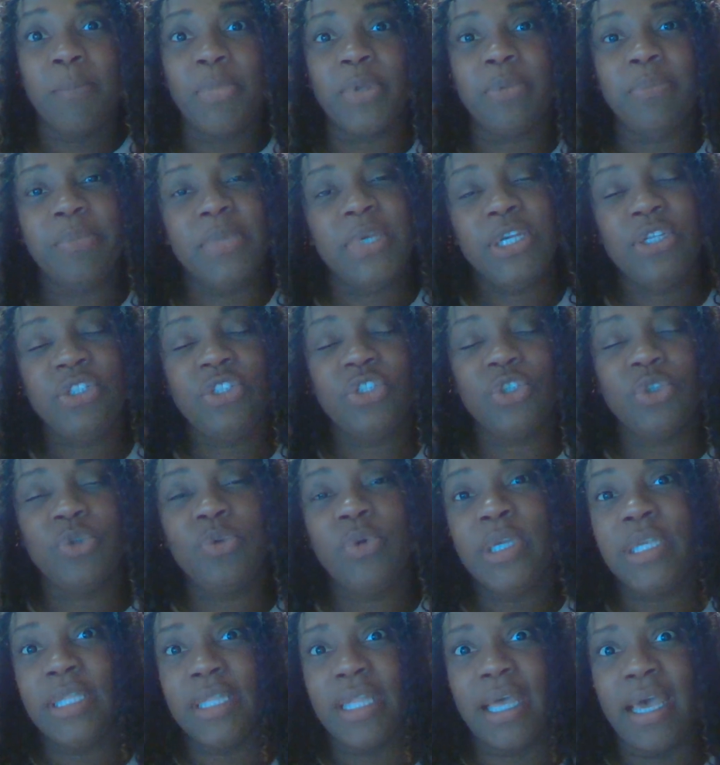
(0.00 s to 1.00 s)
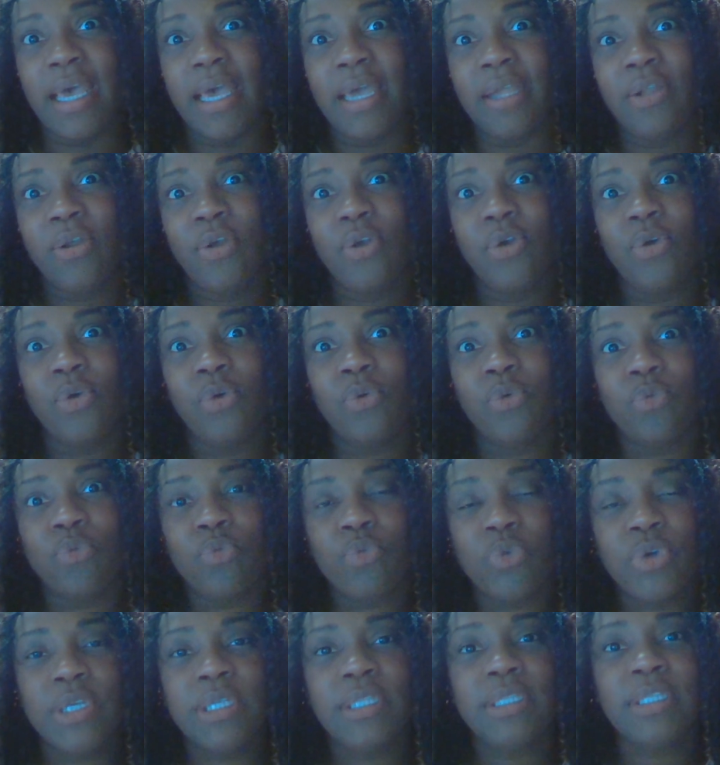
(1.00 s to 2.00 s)
But me doing that
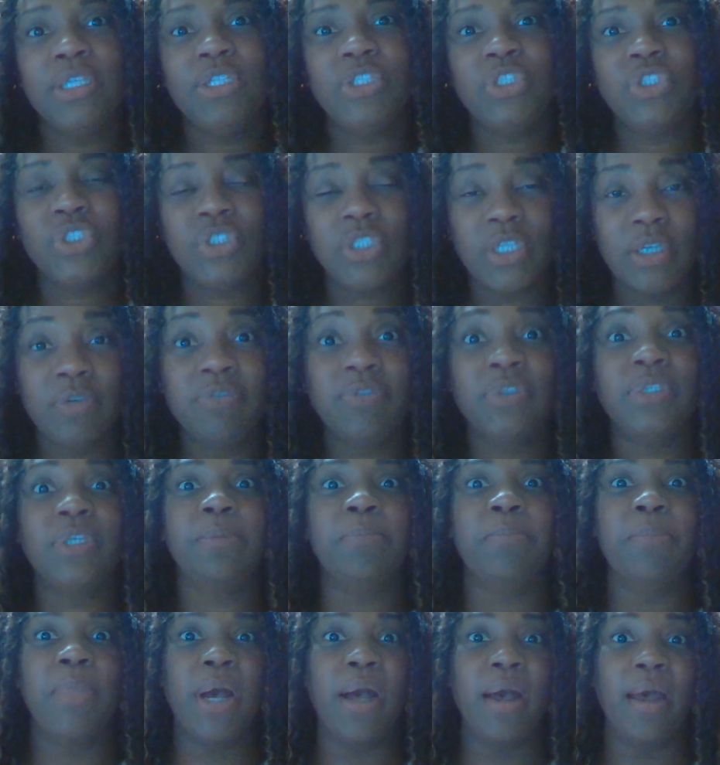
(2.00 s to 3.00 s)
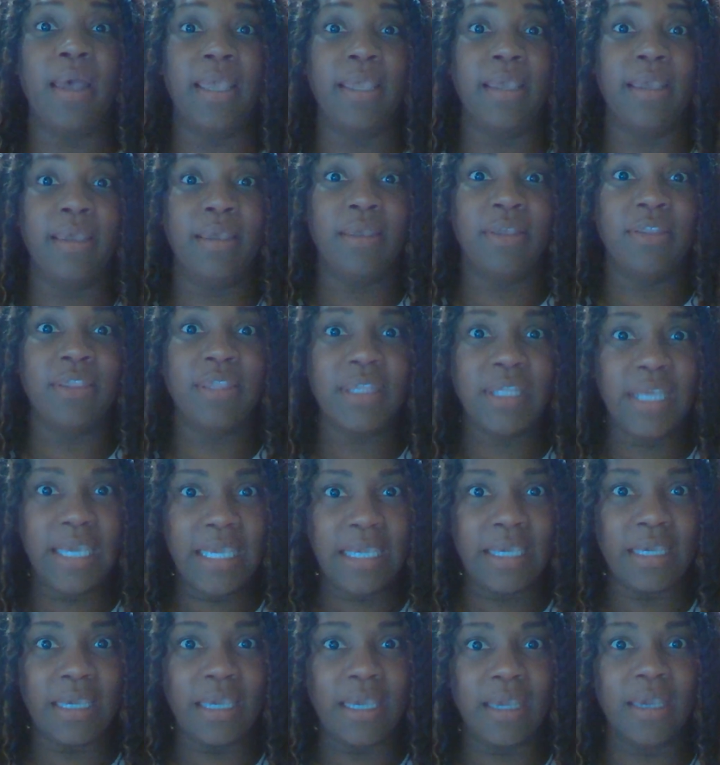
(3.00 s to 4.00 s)
really shifted my
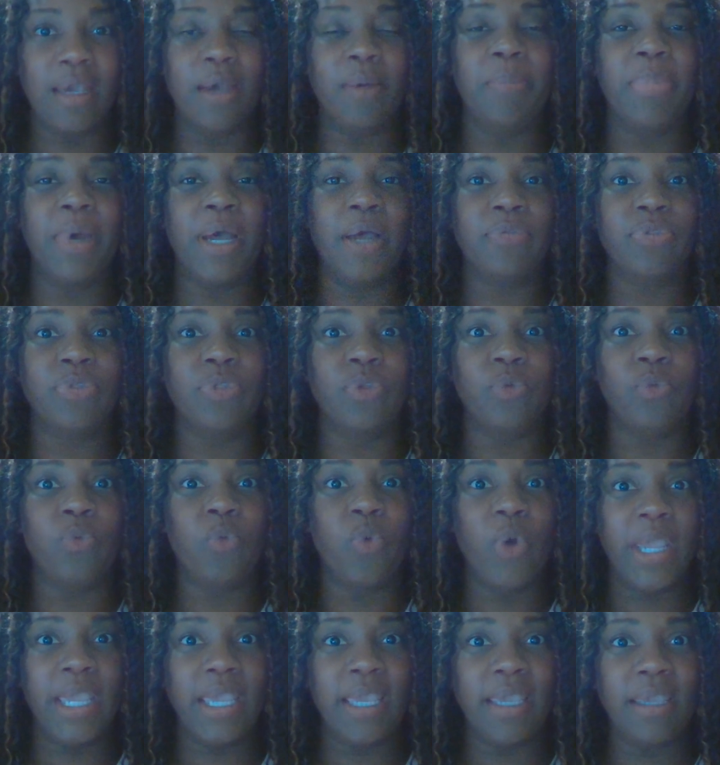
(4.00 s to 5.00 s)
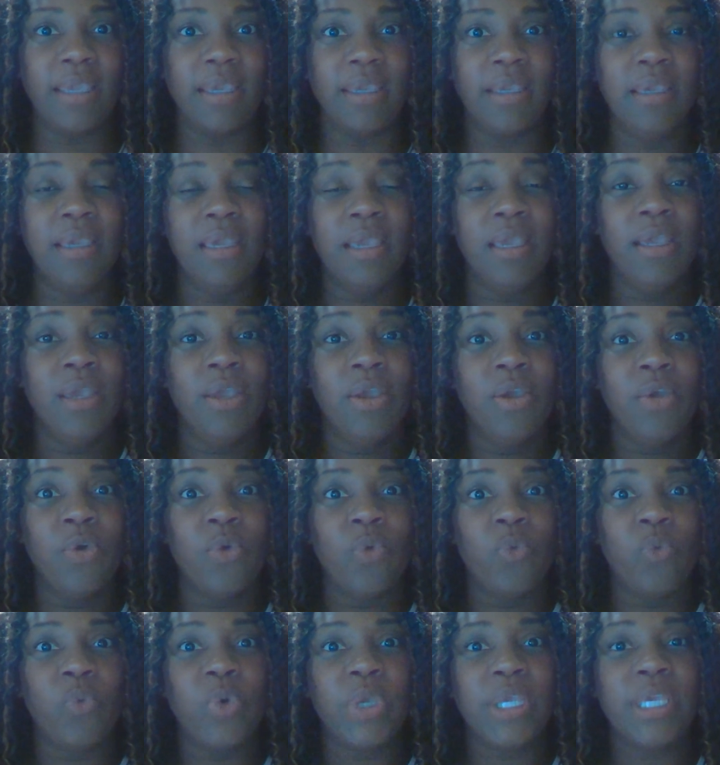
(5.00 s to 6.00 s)
thinking about the way
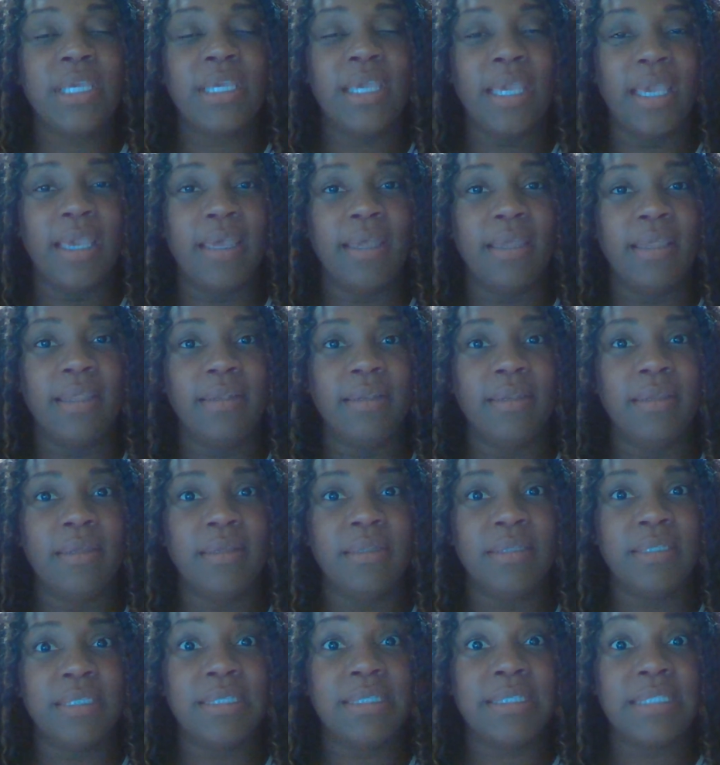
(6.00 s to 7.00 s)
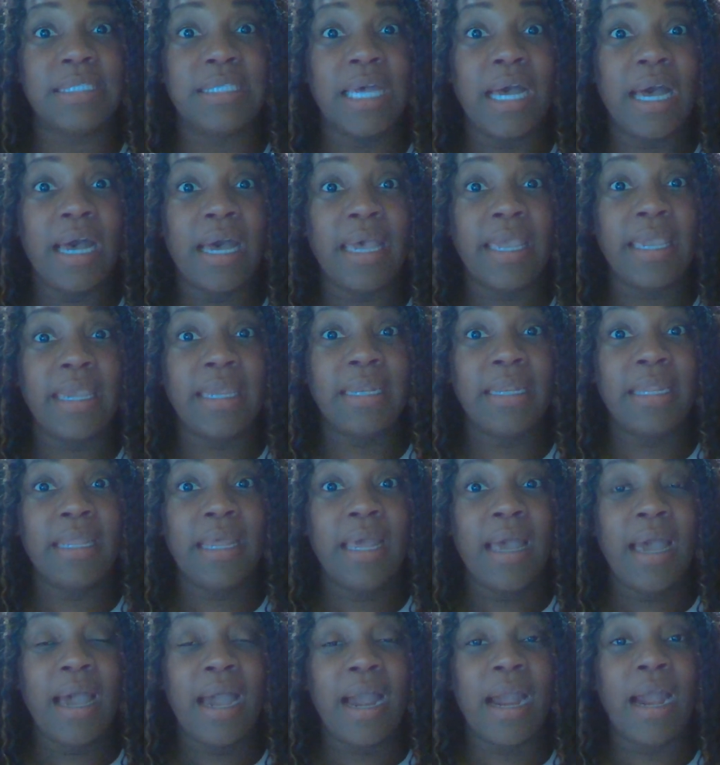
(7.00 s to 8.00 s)
we can
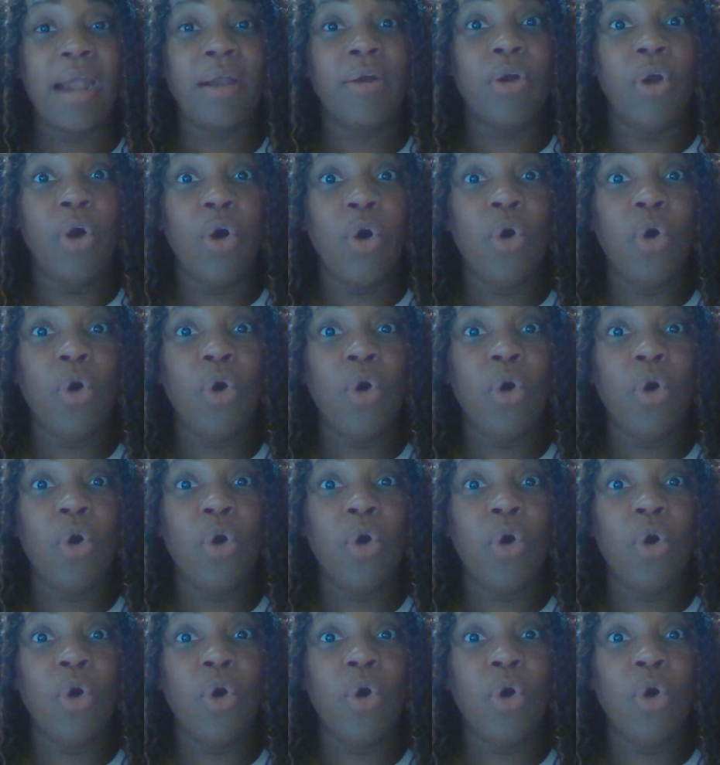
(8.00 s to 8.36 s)
design our